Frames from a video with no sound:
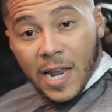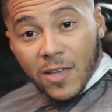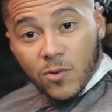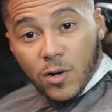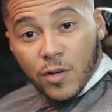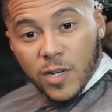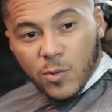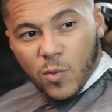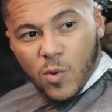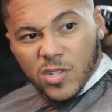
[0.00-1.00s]
like all over. It
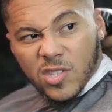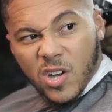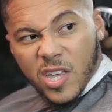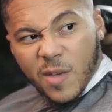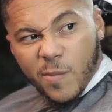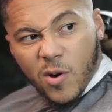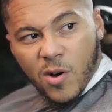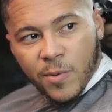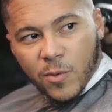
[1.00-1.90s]
was on World Star Hip Hop.